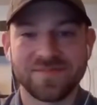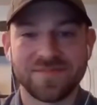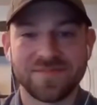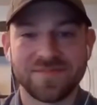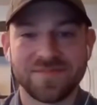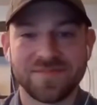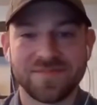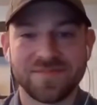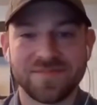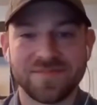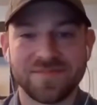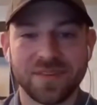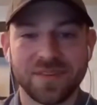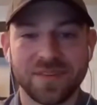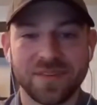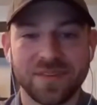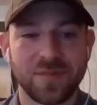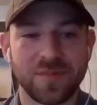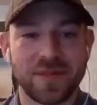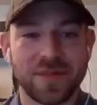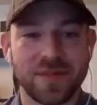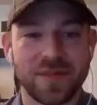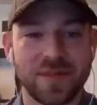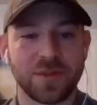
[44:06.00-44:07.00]
but
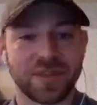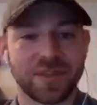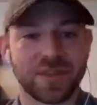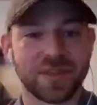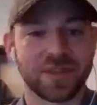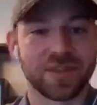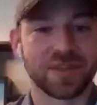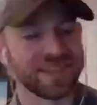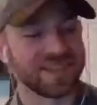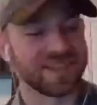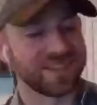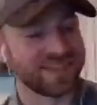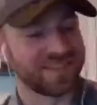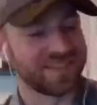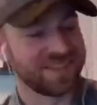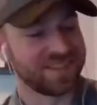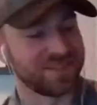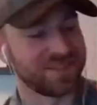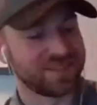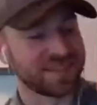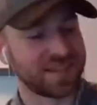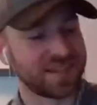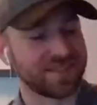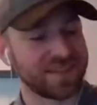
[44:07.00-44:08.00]
maybe we could
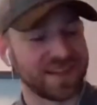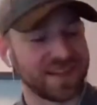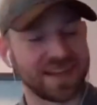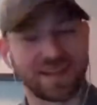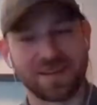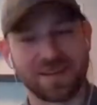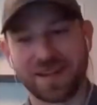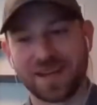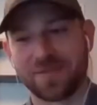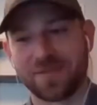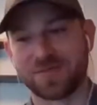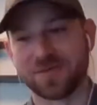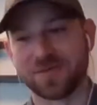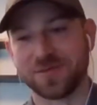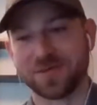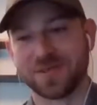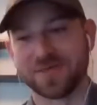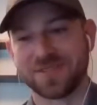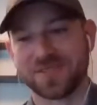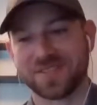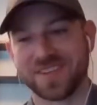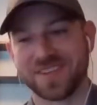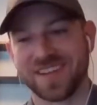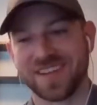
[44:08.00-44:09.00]
send that out
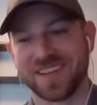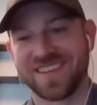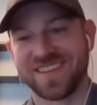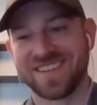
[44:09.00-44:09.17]
afterwards, John.